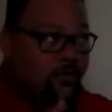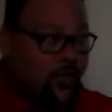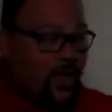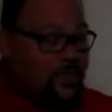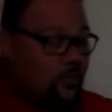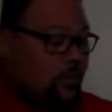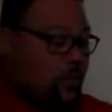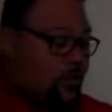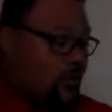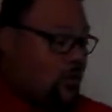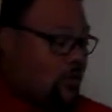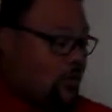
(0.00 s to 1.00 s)
That's
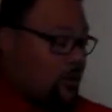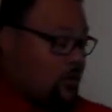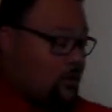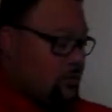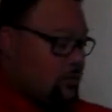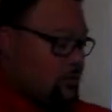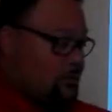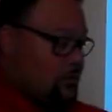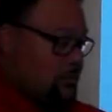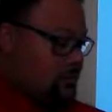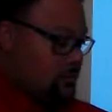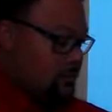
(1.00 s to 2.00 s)
what your
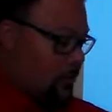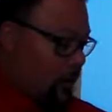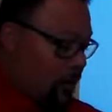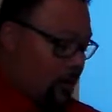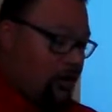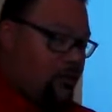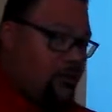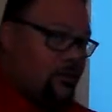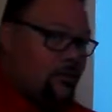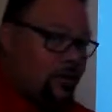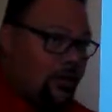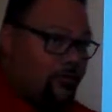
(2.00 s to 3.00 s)
heart,
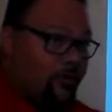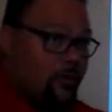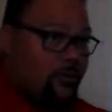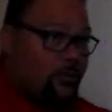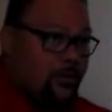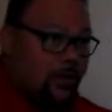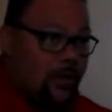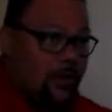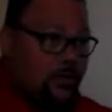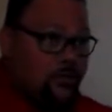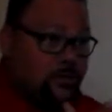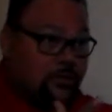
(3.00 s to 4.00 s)
liver,
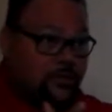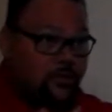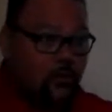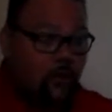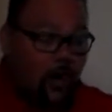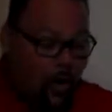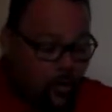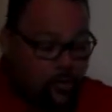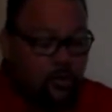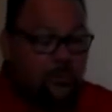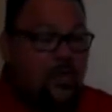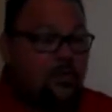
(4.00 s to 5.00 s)
lungs, all
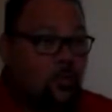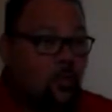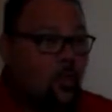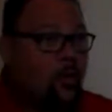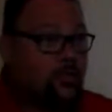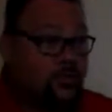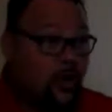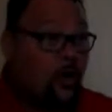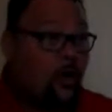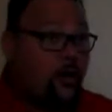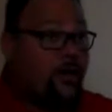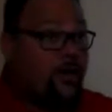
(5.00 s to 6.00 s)
your major organs
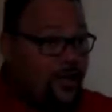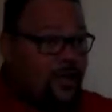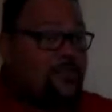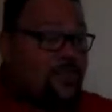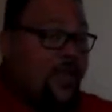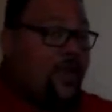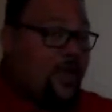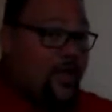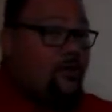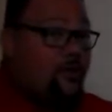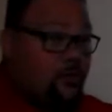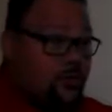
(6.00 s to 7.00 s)
are, is that
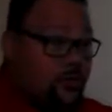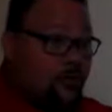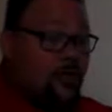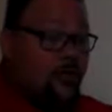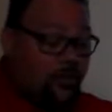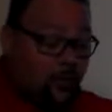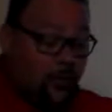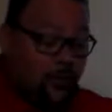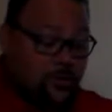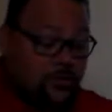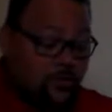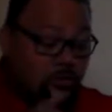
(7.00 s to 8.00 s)
end user. The
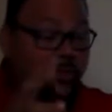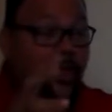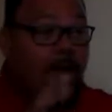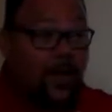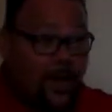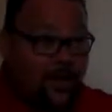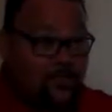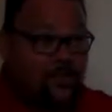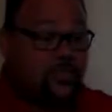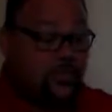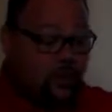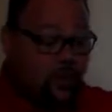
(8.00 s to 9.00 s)
person who that
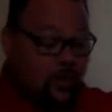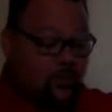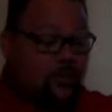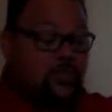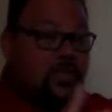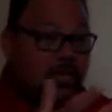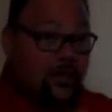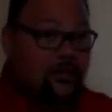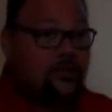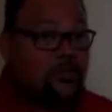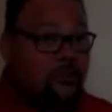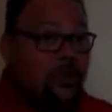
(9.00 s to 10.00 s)
oxygen was sent
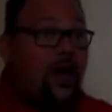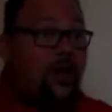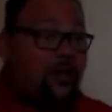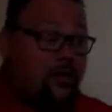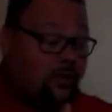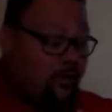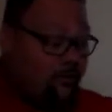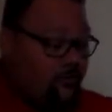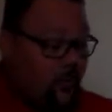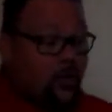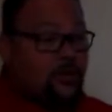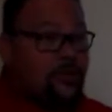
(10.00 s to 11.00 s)
into the body
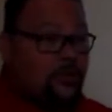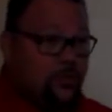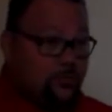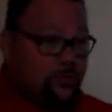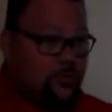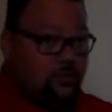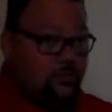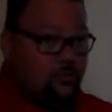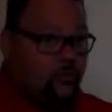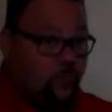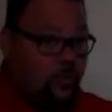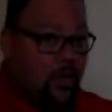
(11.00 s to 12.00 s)
for it to use.
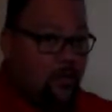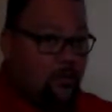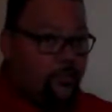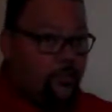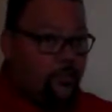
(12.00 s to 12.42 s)
Okay?